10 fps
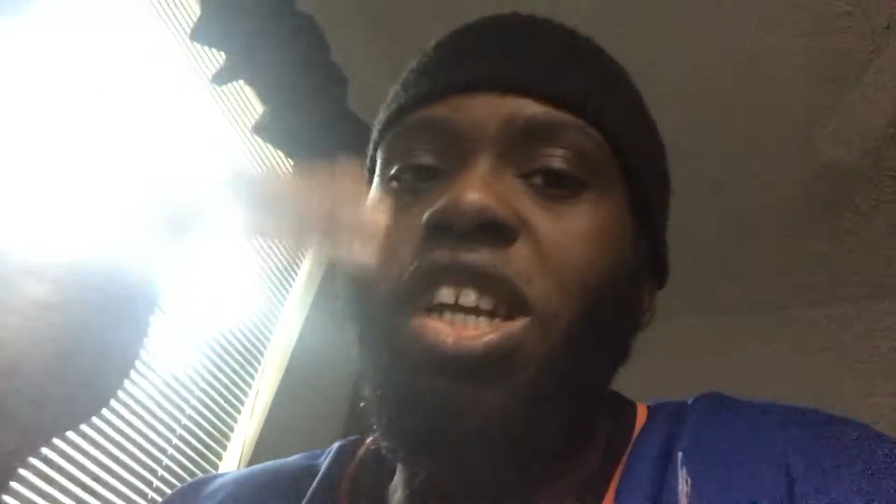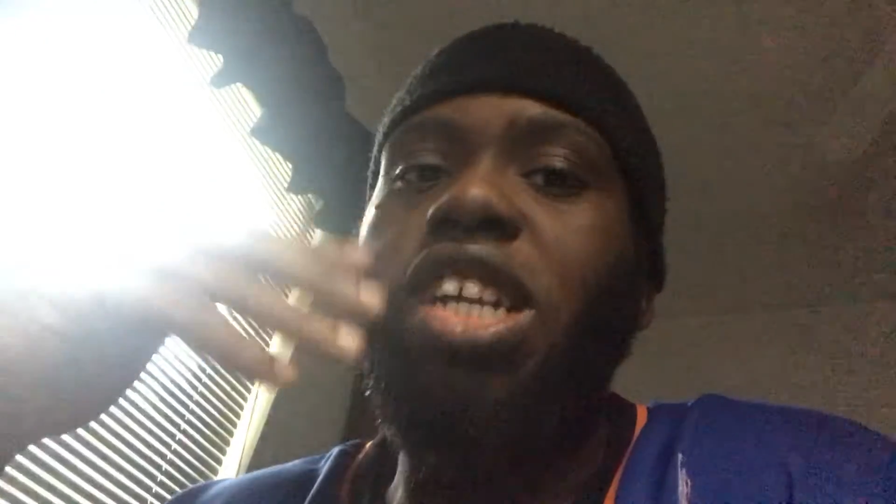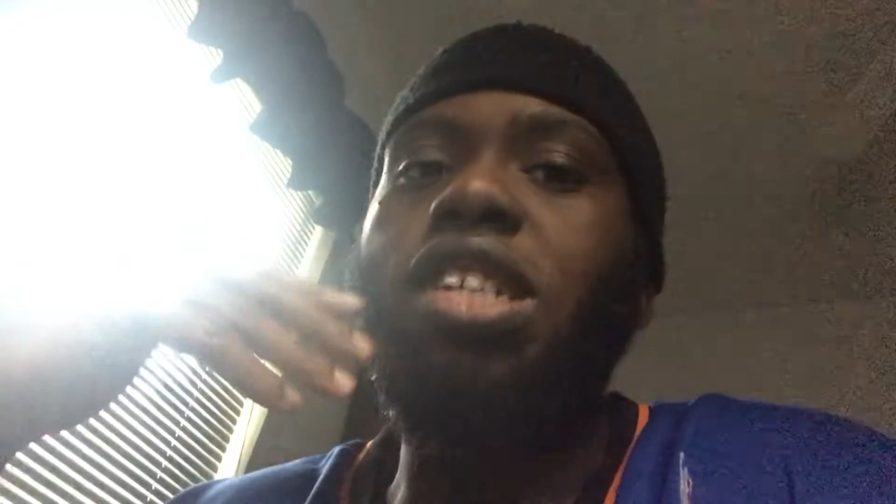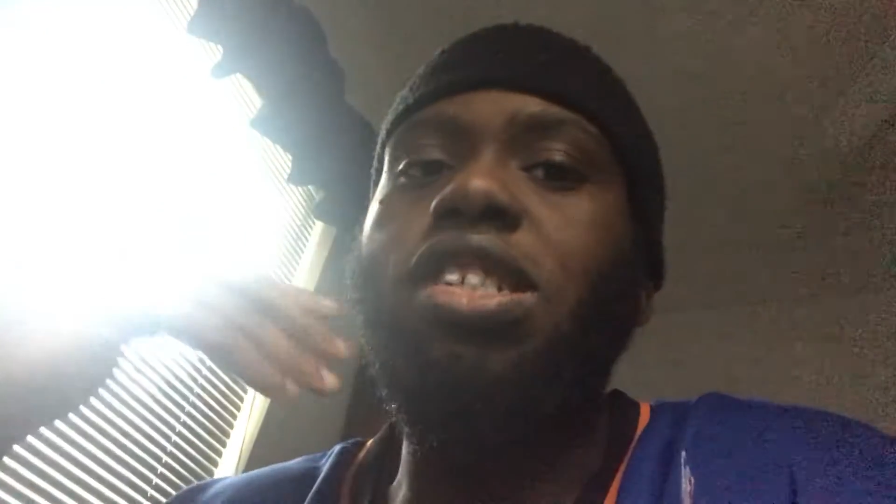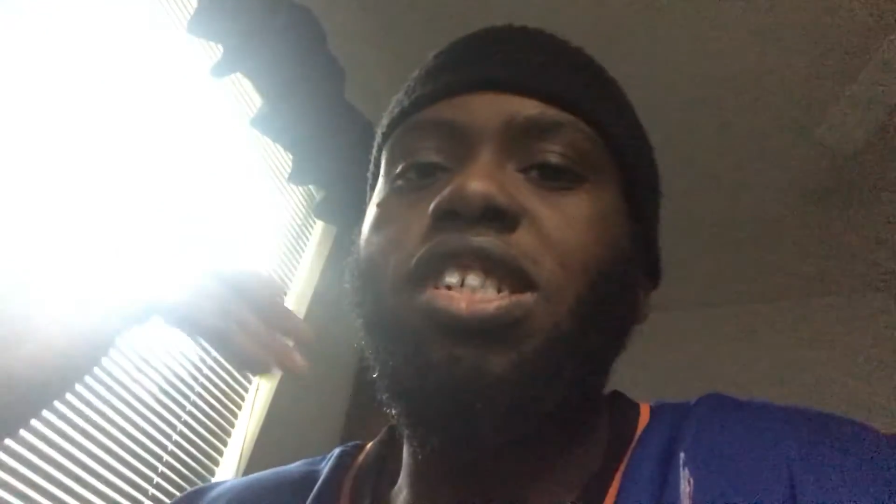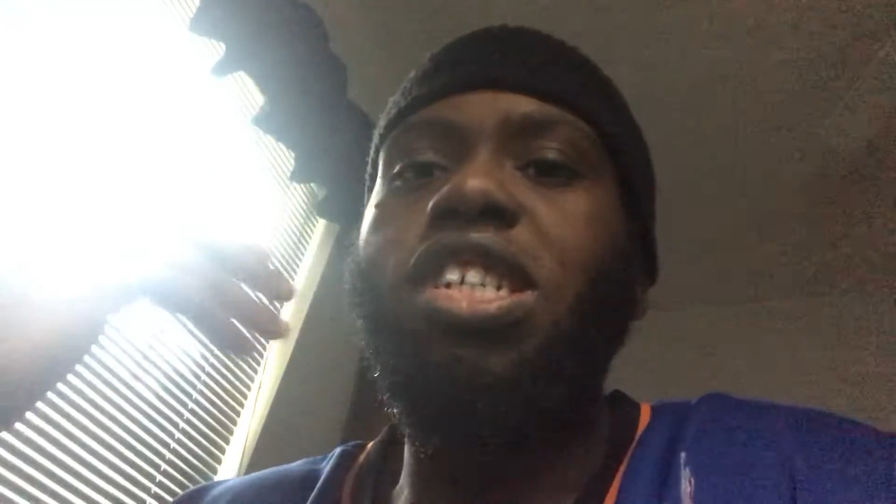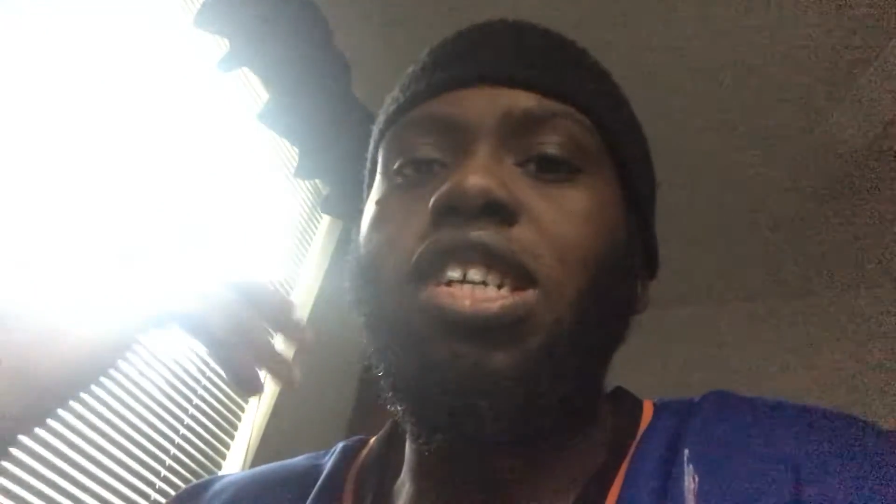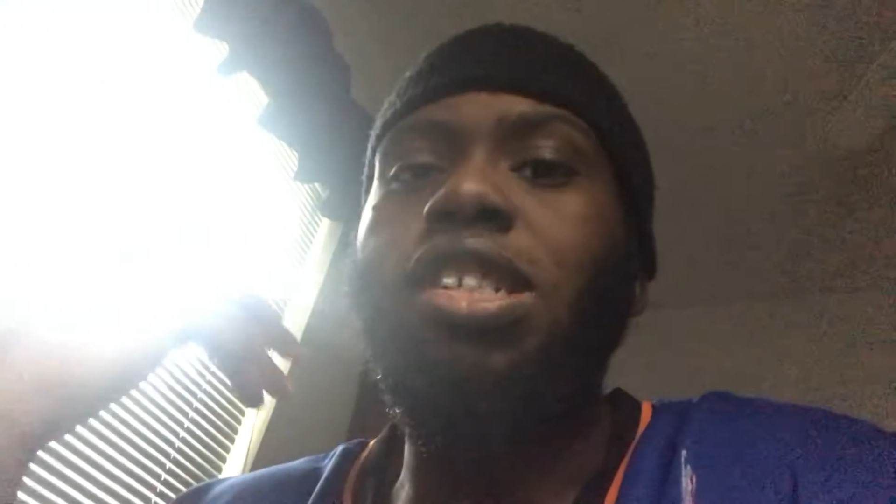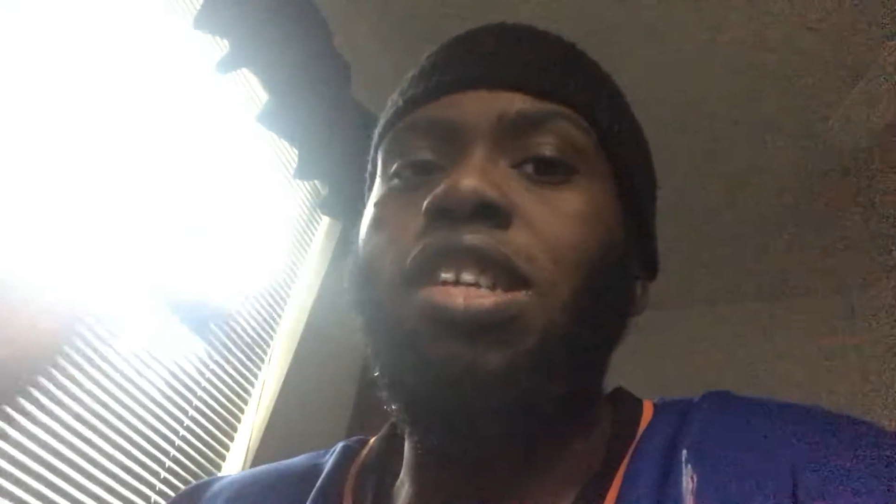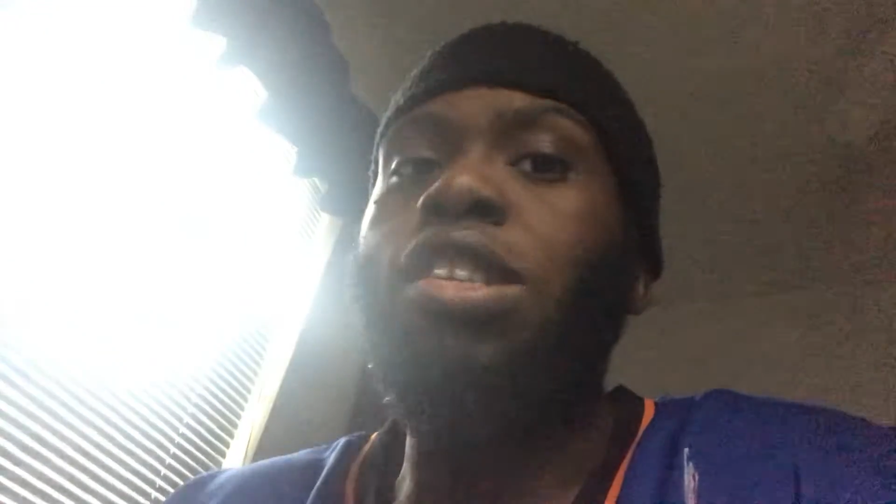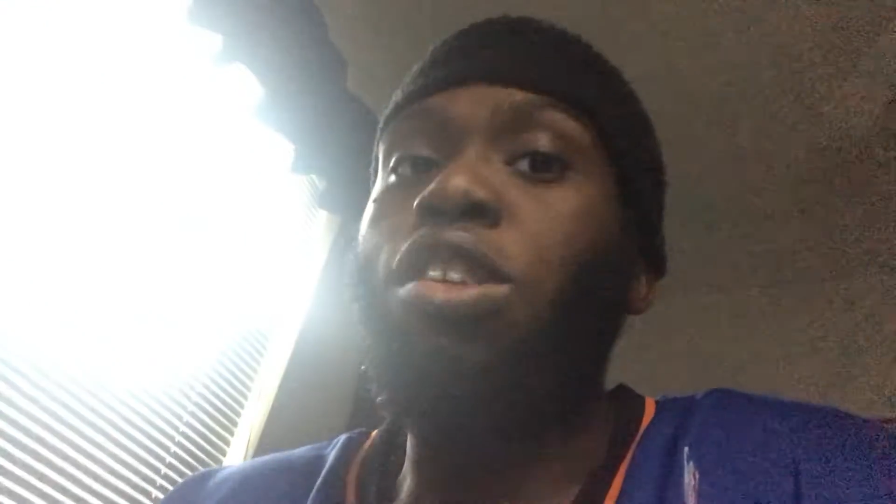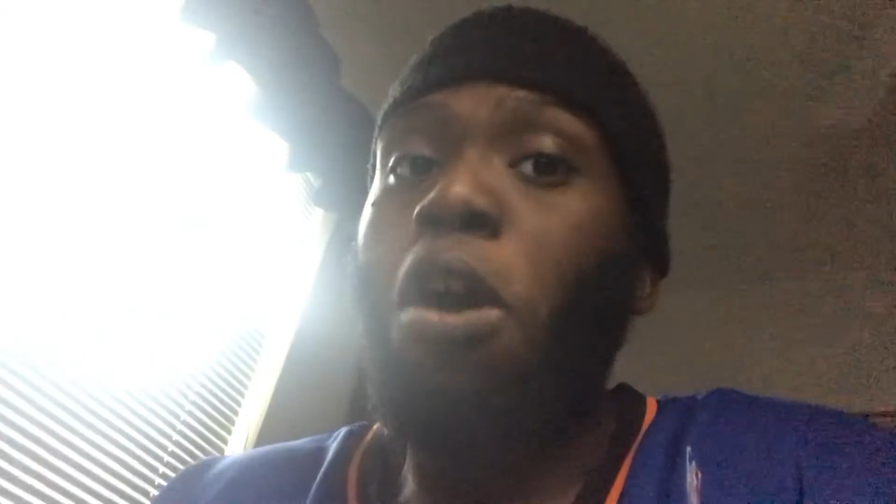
and she is the